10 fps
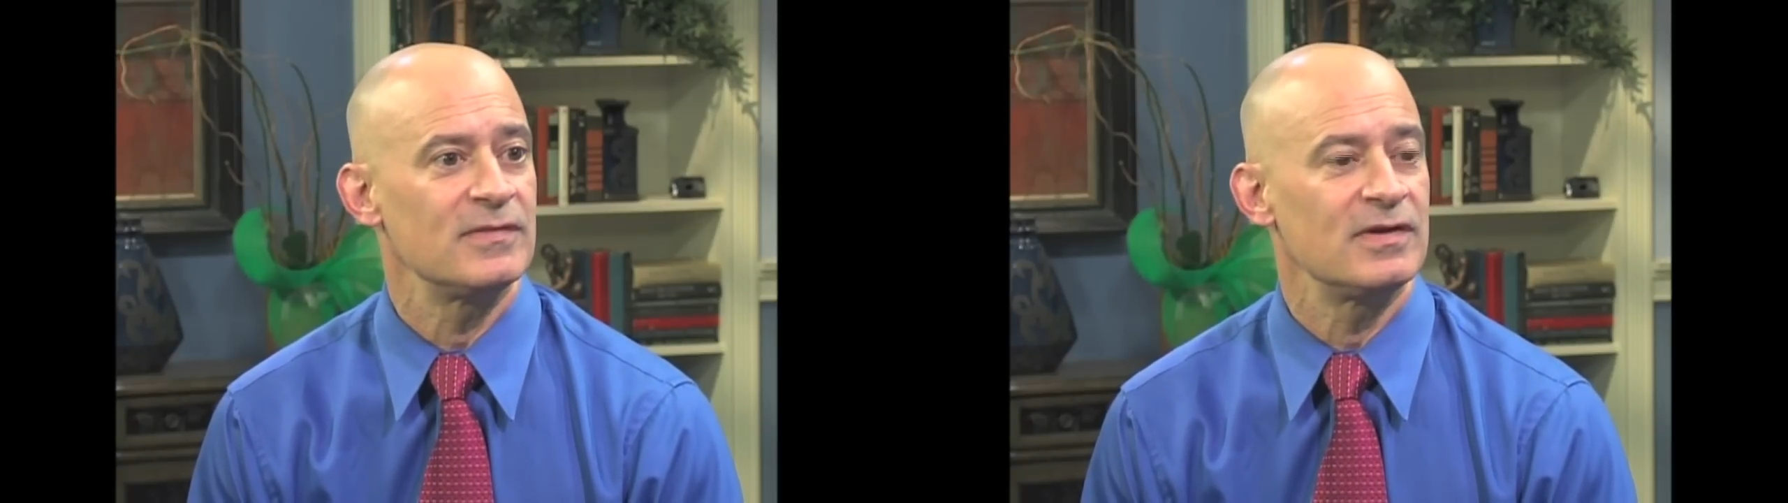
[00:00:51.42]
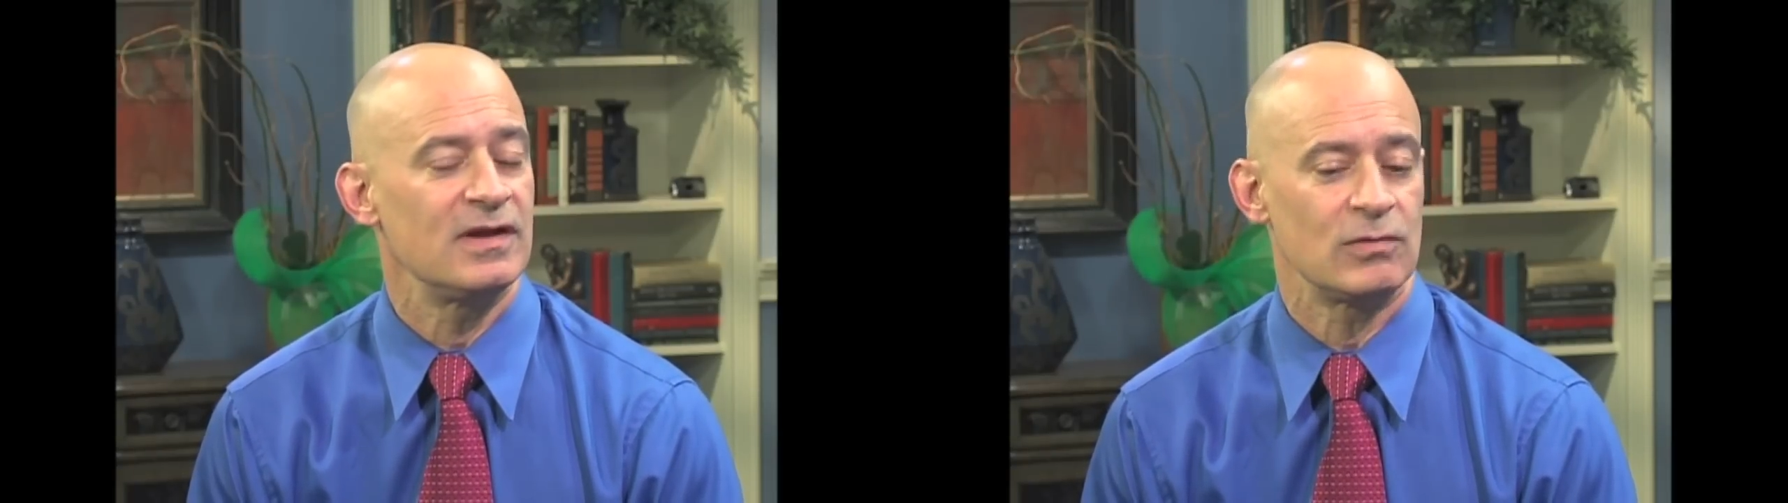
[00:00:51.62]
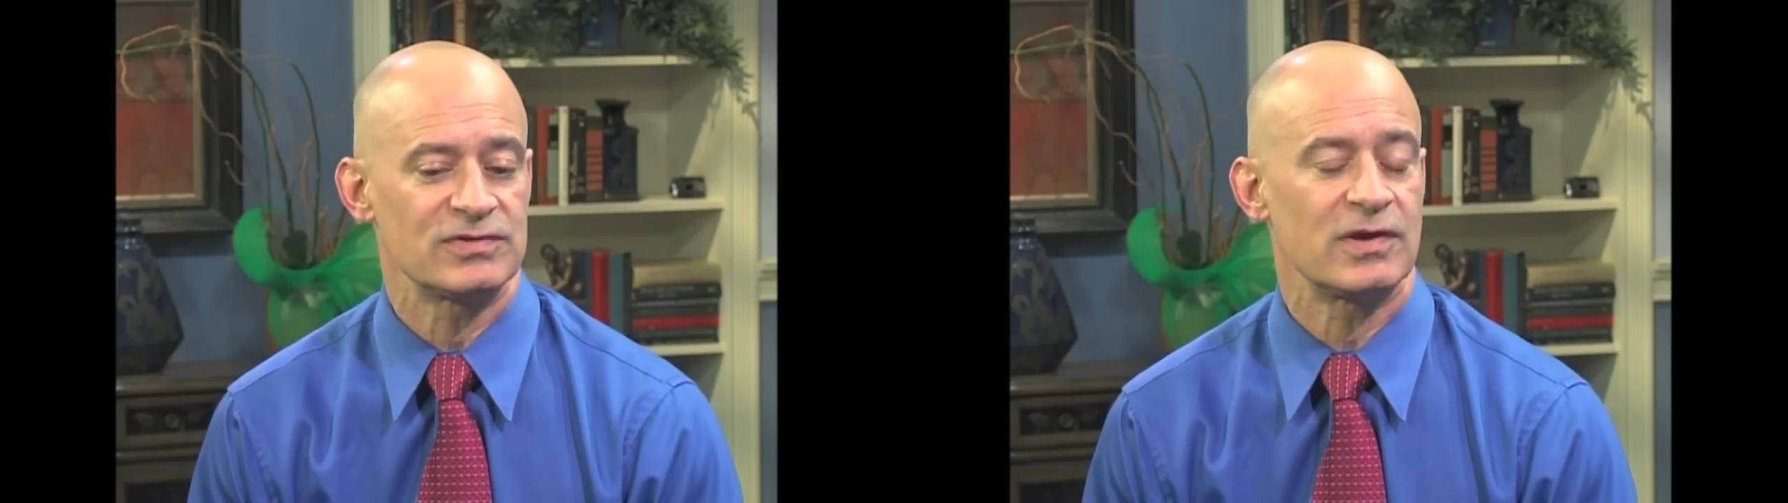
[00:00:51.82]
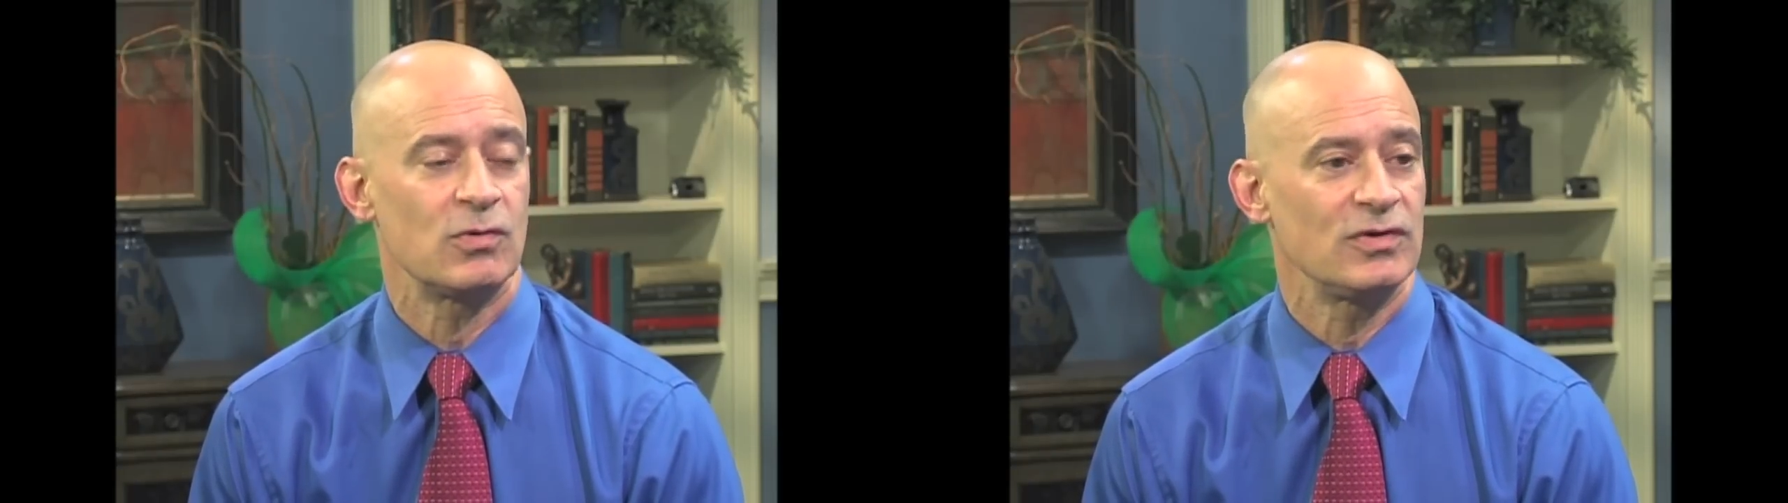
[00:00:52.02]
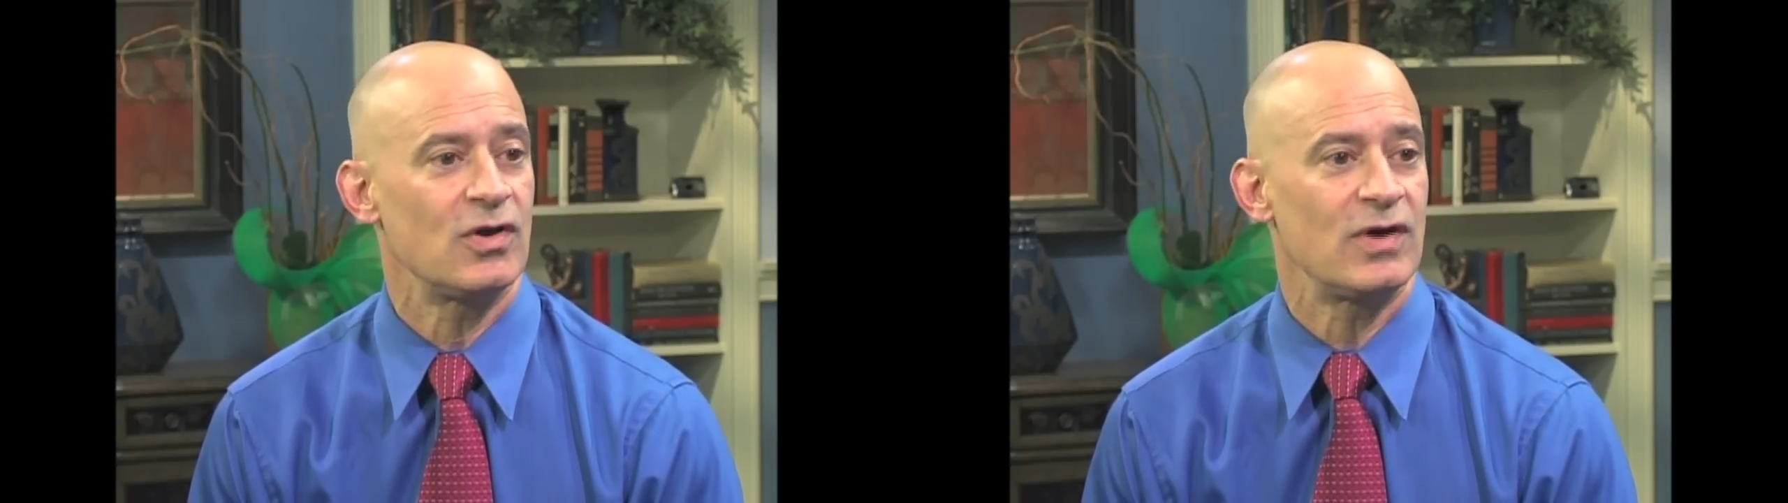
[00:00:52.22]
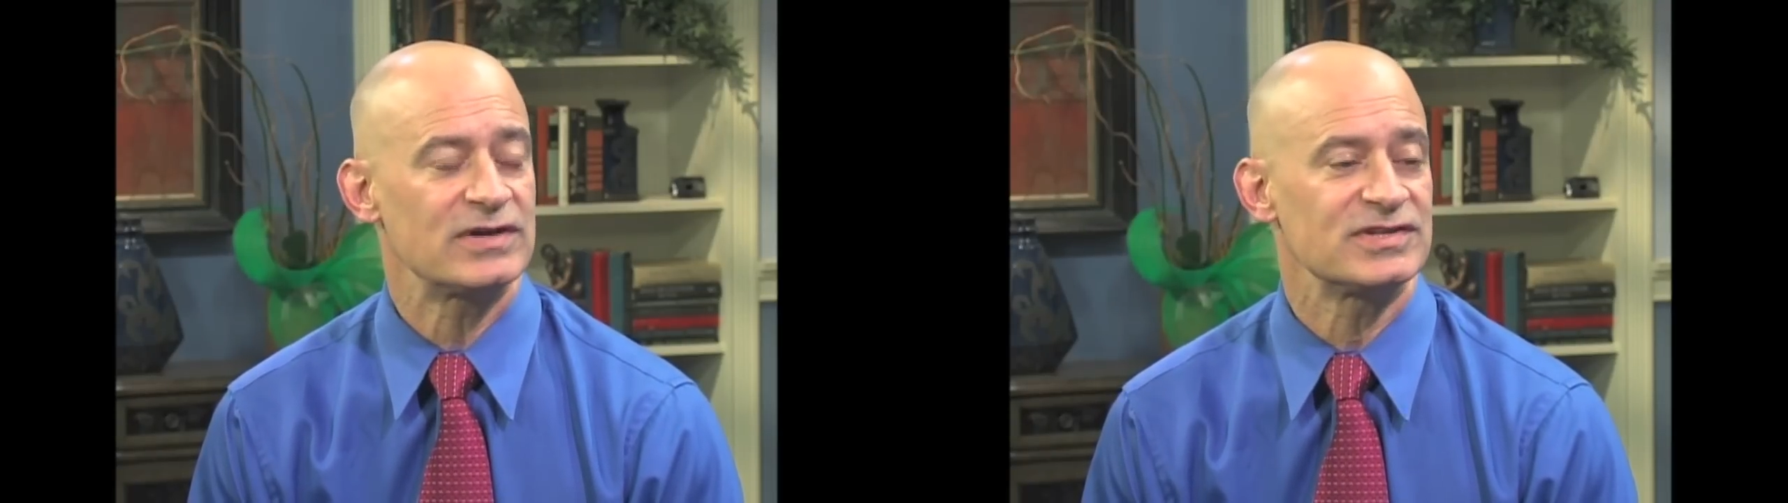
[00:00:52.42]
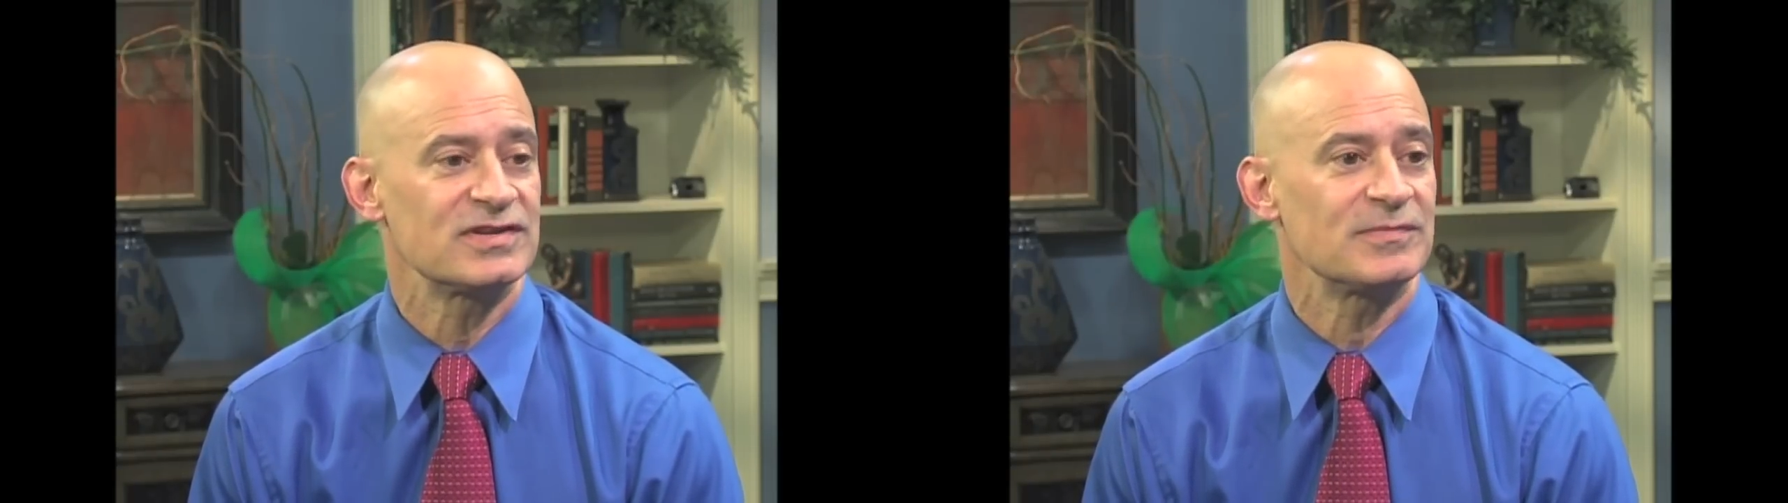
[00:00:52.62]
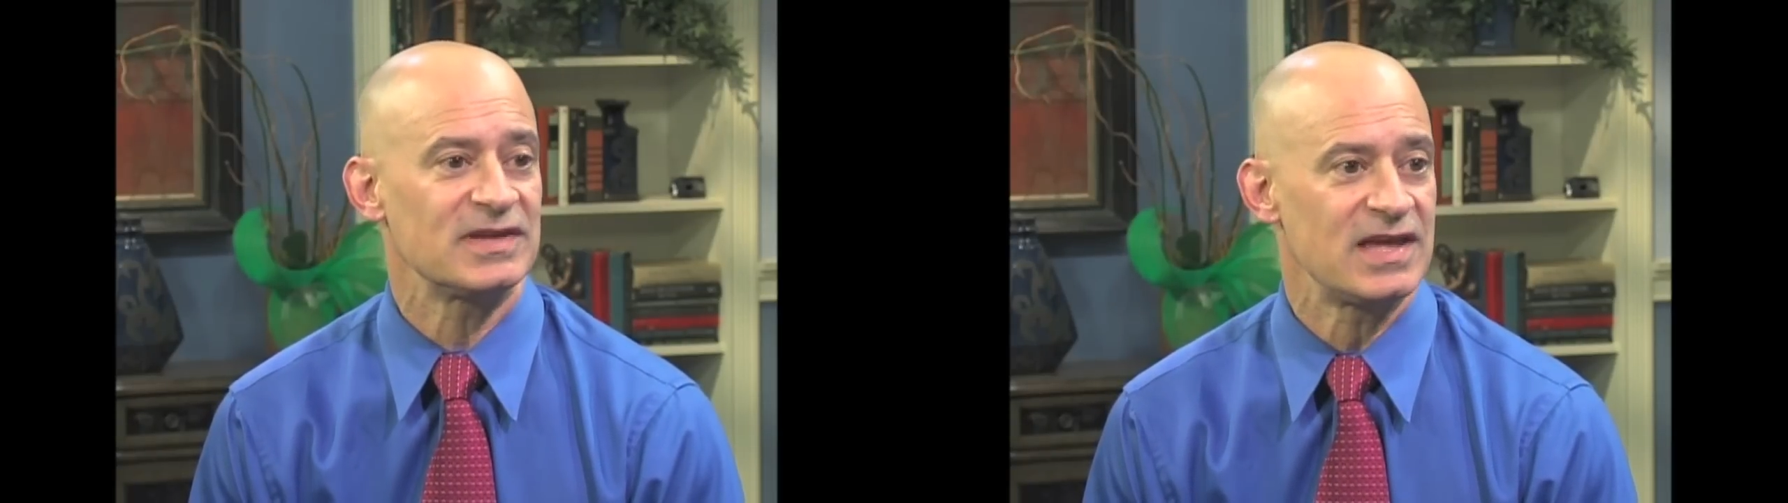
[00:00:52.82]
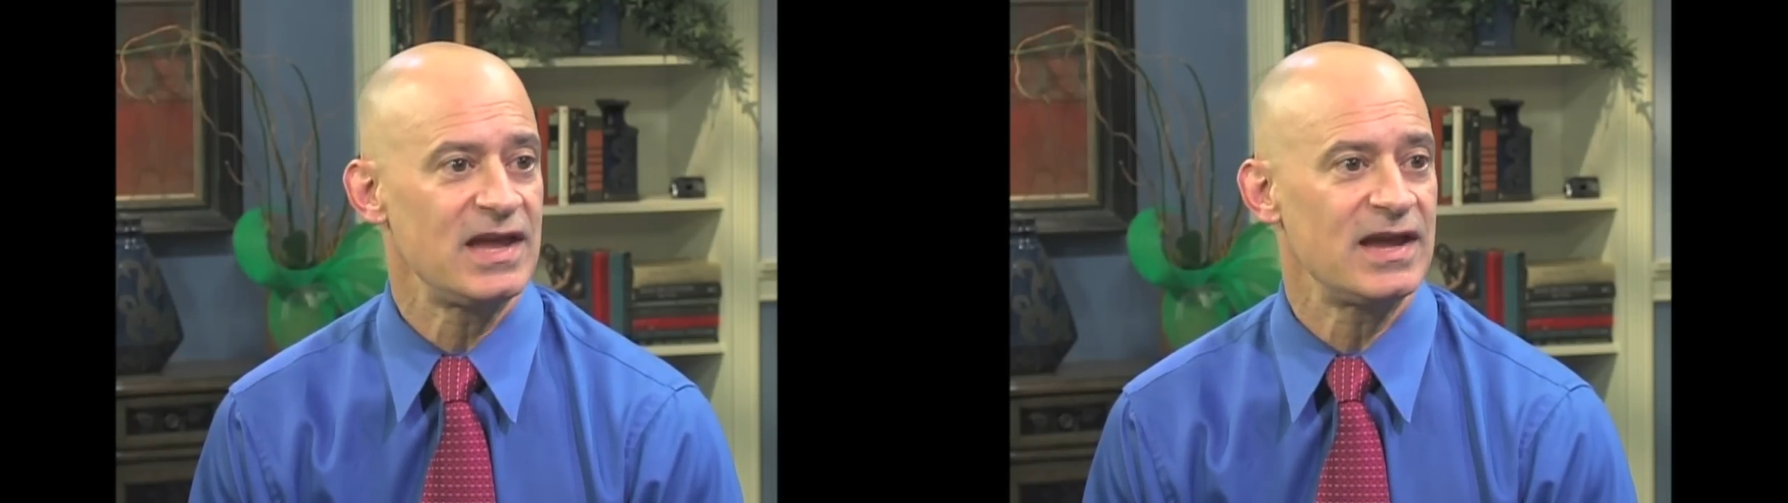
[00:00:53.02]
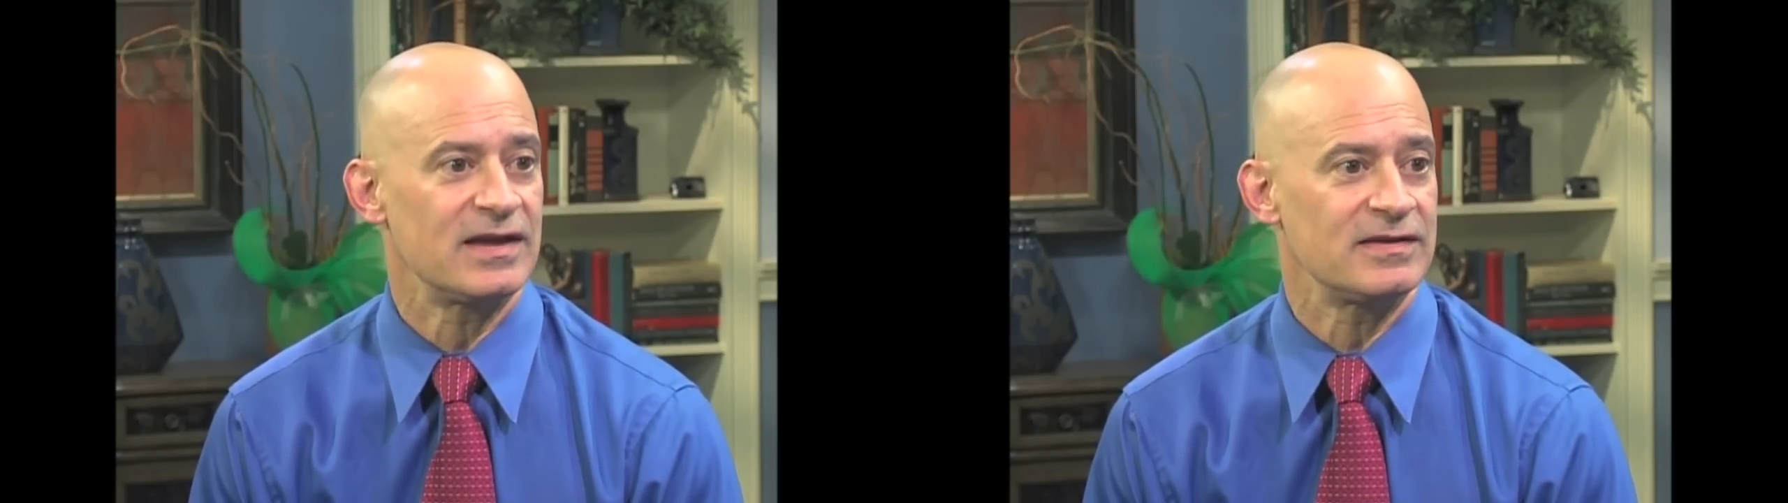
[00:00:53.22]
And we'll say, well, no, actually something
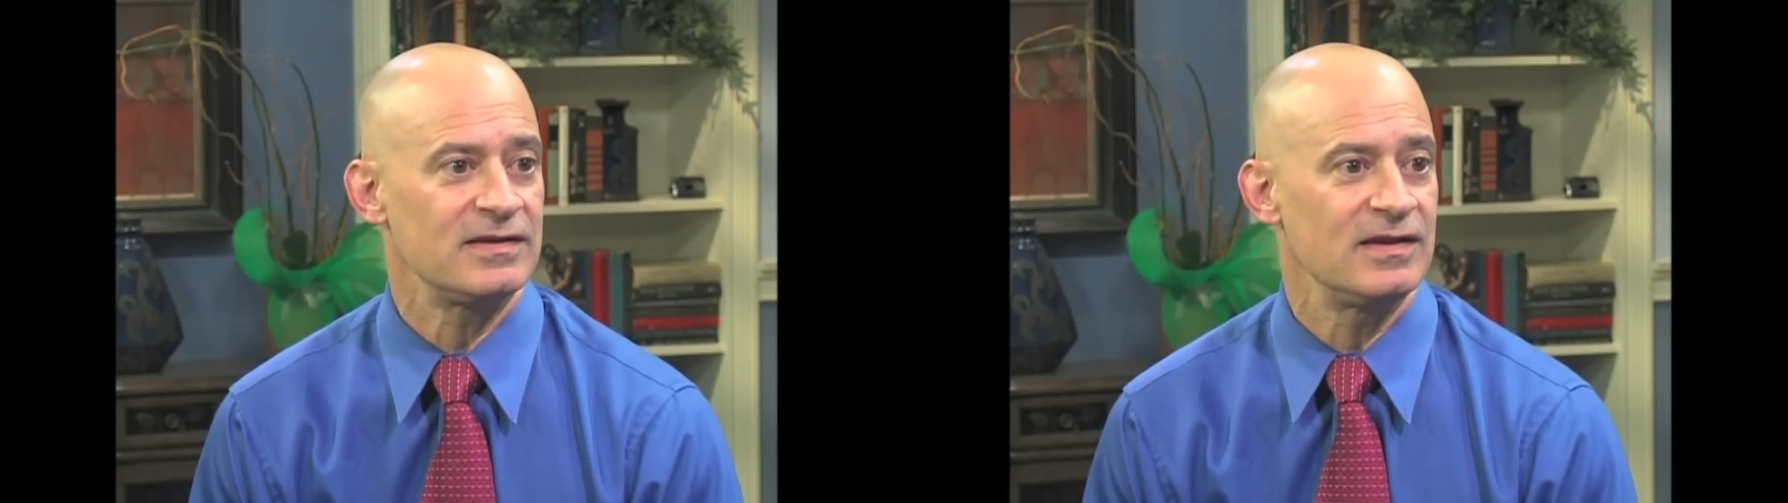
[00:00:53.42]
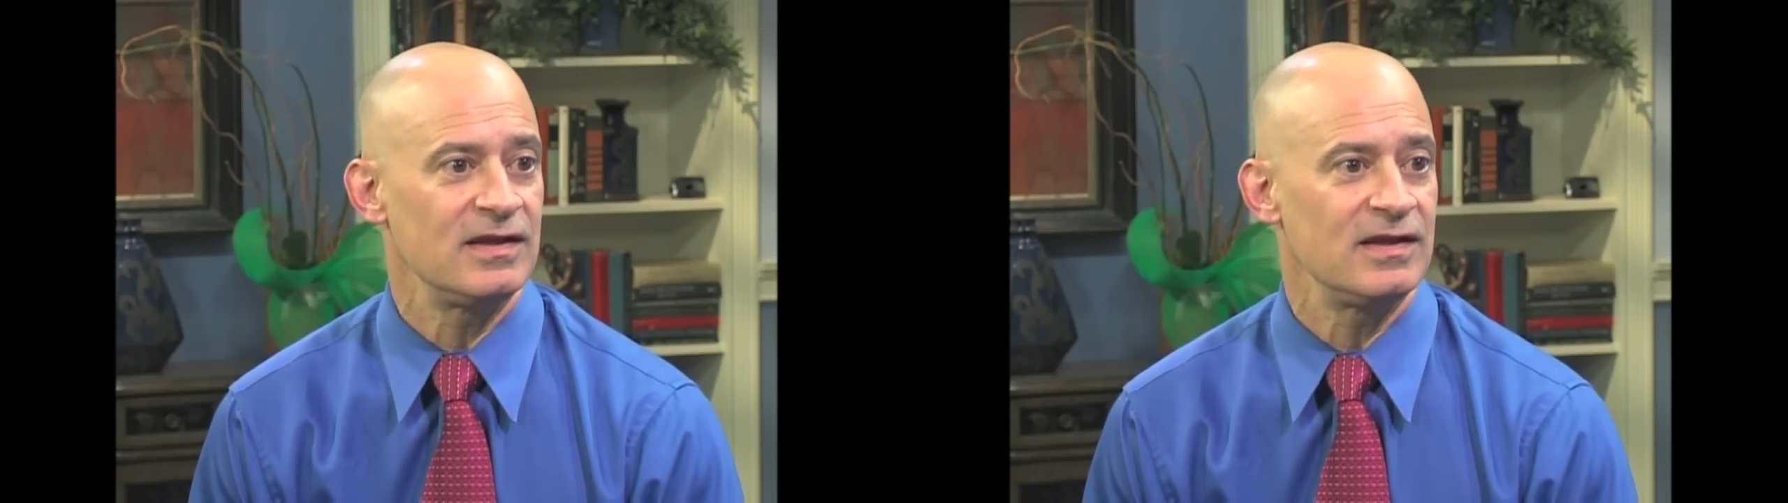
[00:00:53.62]
can.